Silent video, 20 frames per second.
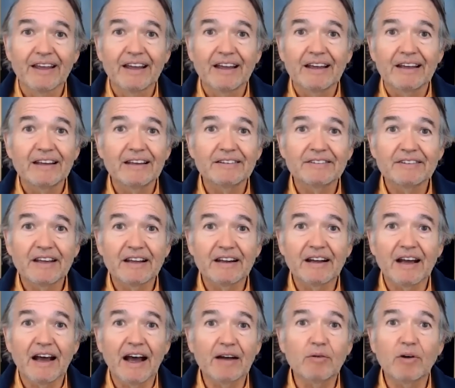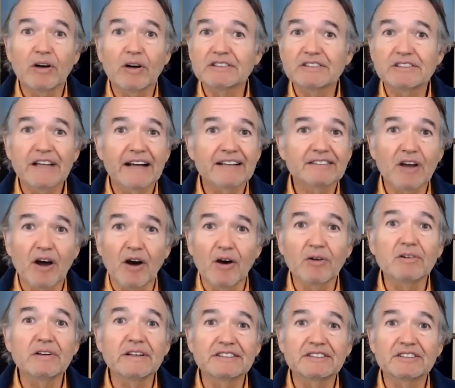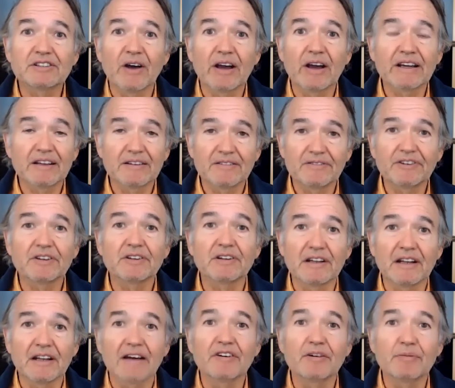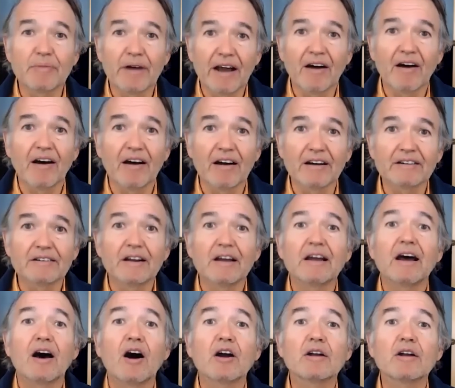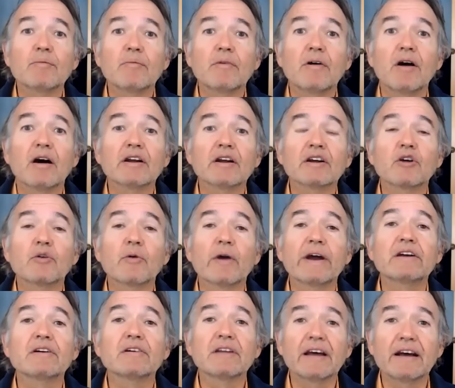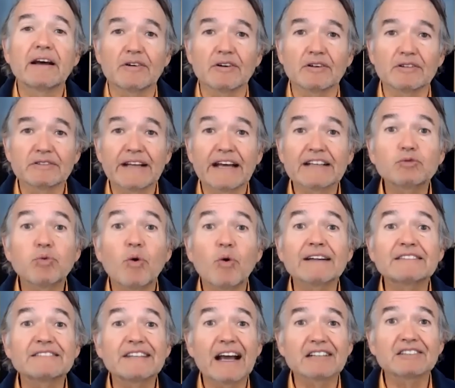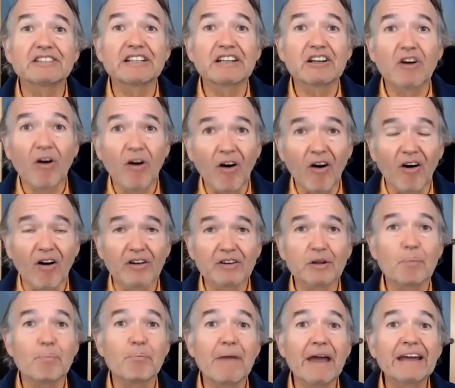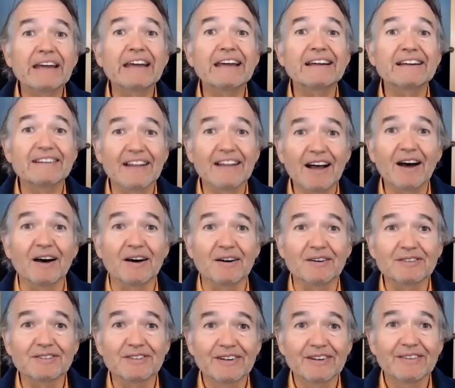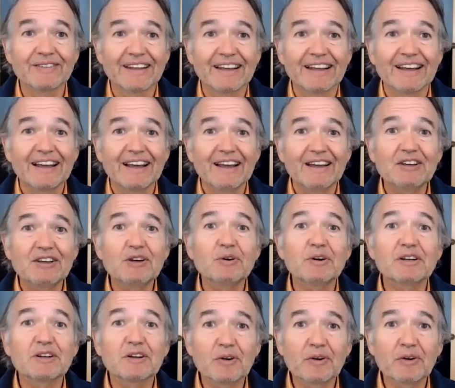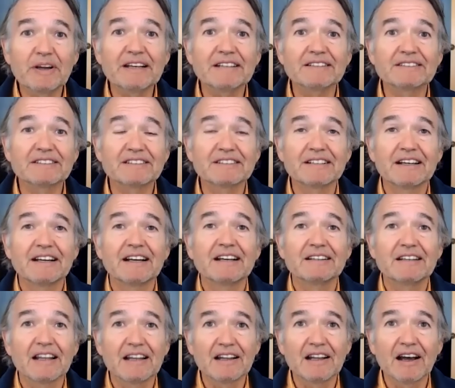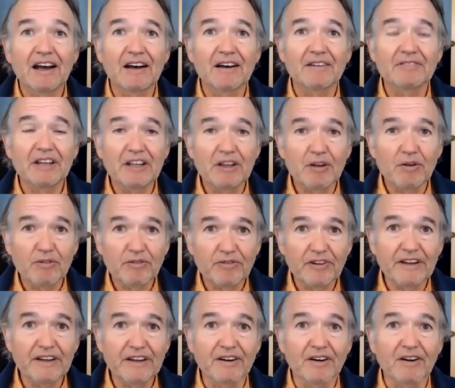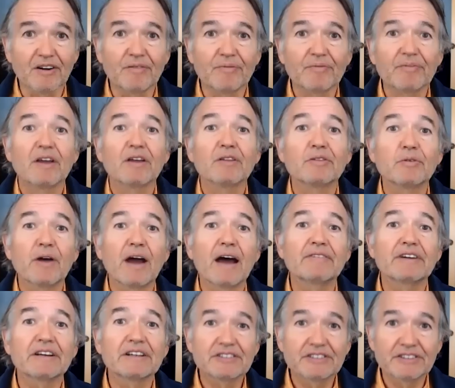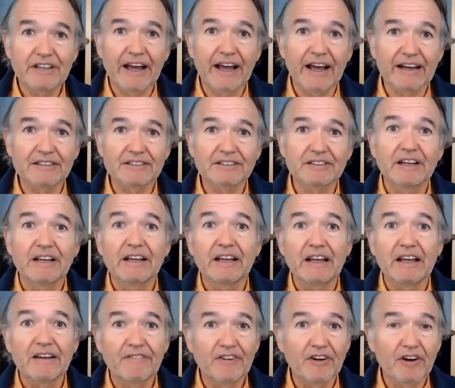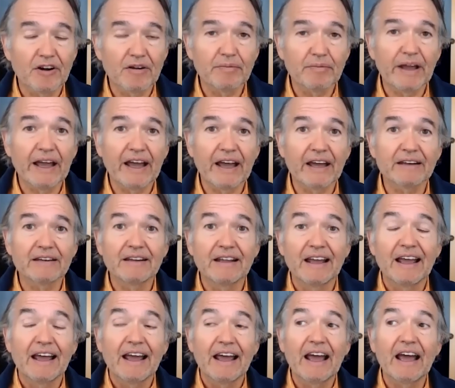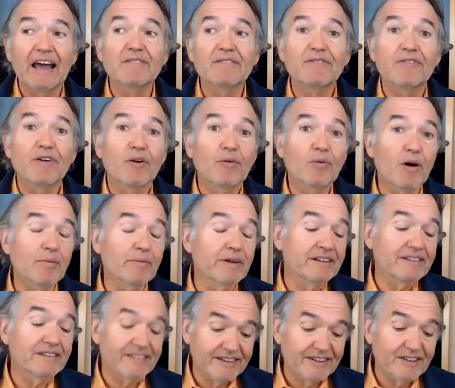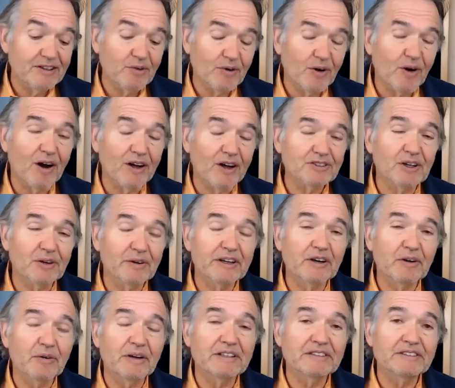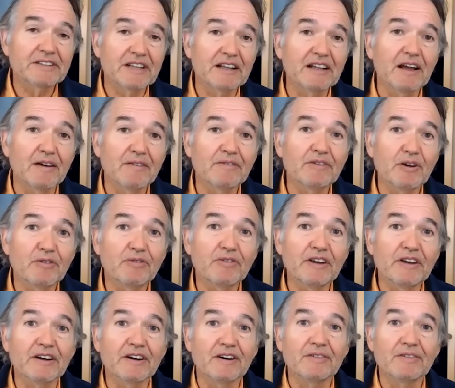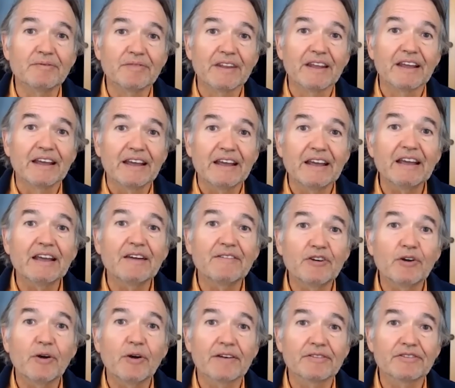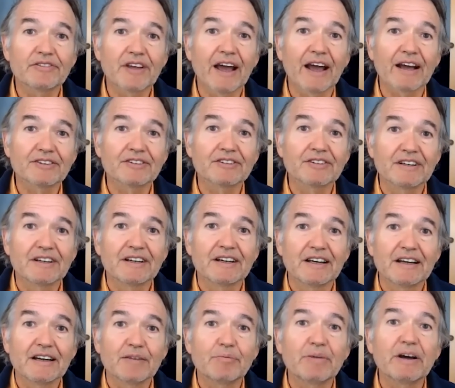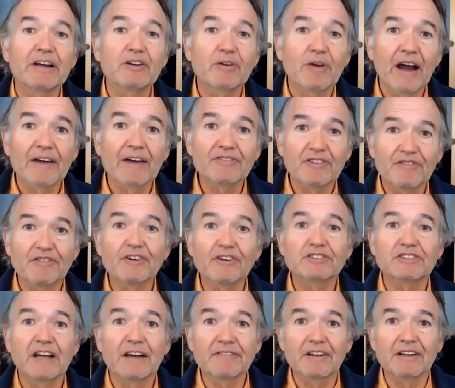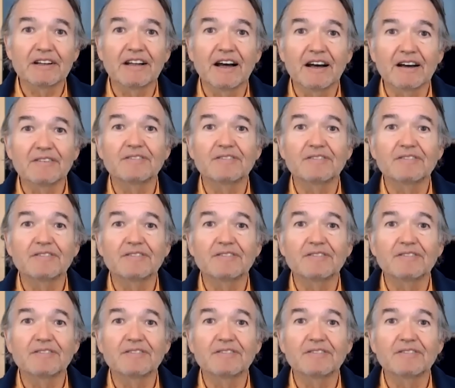is that I want sex only so I can feel the love in my heart on a, on a greater level. That's why it's actually called making love. You increase the love that you feel through having sex if you're a man. And for a woman, you will also increase the love you feel if you have sex. But you have to first have the love,